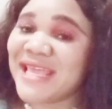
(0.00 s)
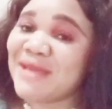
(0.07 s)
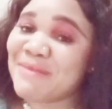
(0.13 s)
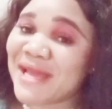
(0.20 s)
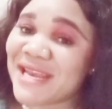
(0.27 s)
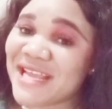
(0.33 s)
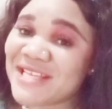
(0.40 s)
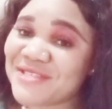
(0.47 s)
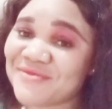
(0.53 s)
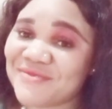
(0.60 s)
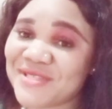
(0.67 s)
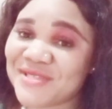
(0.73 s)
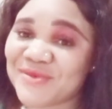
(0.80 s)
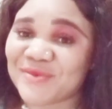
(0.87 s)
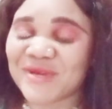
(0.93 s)
in my next
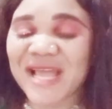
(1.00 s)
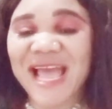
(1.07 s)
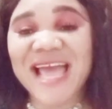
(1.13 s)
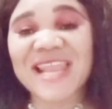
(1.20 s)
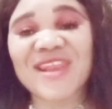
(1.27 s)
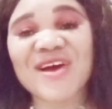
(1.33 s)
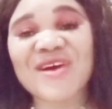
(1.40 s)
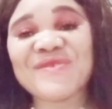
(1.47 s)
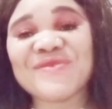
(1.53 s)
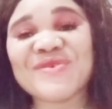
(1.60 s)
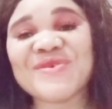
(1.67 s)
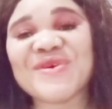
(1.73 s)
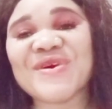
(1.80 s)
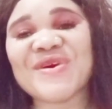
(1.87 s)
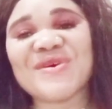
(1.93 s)
video. I love
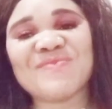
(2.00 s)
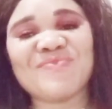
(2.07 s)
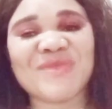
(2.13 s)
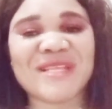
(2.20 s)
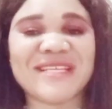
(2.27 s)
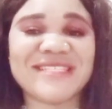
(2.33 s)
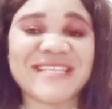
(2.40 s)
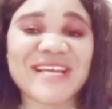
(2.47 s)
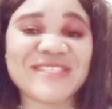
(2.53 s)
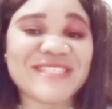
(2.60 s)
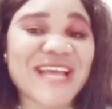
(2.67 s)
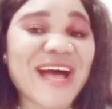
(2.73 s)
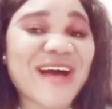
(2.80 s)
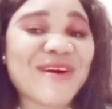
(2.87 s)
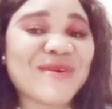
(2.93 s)
you all. Ciao,
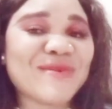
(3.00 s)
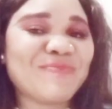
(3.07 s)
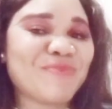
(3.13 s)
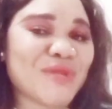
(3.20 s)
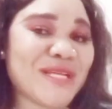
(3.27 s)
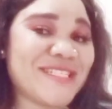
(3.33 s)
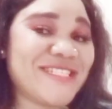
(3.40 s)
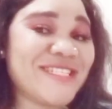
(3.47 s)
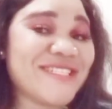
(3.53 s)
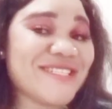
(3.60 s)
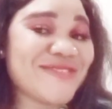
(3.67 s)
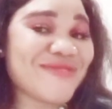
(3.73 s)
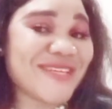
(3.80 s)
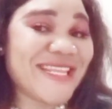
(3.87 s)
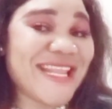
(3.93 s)
ciao.
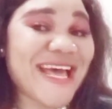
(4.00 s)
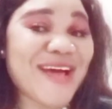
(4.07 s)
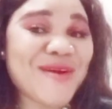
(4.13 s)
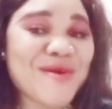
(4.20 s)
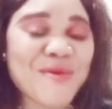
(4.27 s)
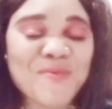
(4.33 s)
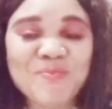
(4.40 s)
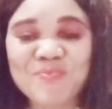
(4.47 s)
Cheers for now.